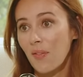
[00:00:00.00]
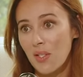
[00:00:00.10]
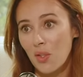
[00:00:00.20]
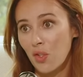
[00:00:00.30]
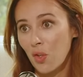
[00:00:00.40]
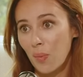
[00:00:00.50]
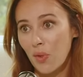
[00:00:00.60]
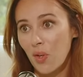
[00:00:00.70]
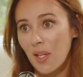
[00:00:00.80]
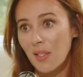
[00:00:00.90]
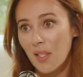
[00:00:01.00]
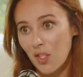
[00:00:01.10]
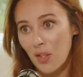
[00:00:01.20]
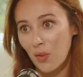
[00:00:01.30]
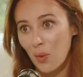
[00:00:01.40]
as an entrepreneur at the age
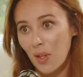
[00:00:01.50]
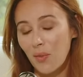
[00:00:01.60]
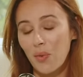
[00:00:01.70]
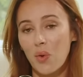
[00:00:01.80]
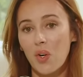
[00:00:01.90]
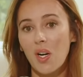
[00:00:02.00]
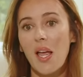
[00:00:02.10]
of 24.